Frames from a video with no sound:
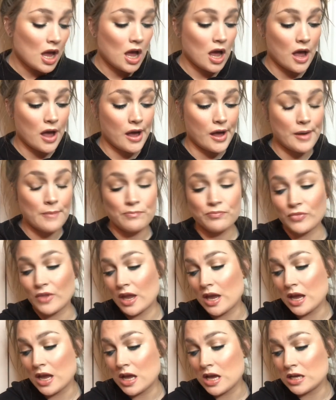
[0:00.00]

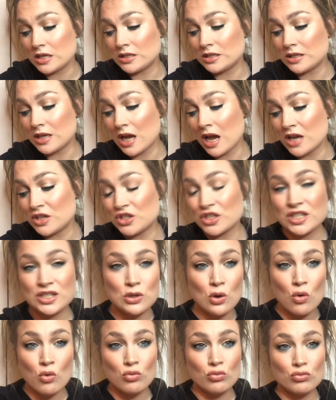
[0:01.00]
And I just
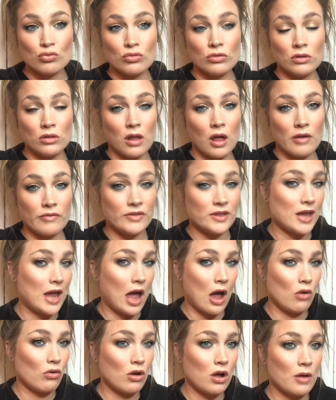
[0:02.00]
don't love the
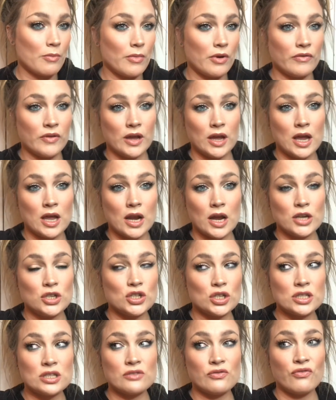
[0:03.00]
outcome of it. And I
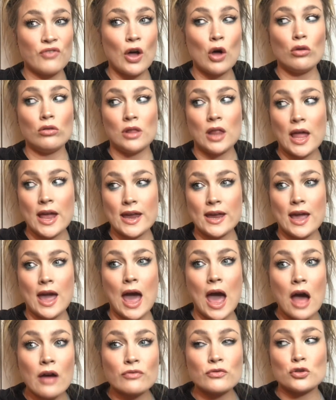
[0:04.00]
just felt like
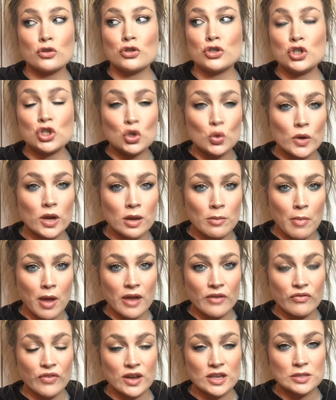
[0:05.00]
after doing
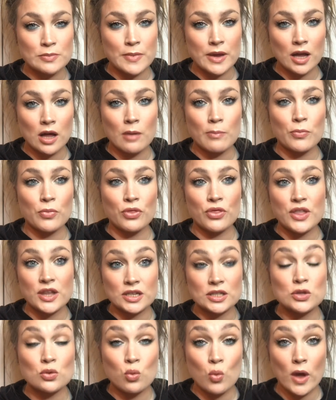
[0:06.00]
my face makeup
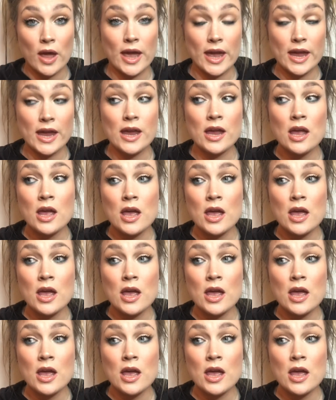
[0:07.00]
this way,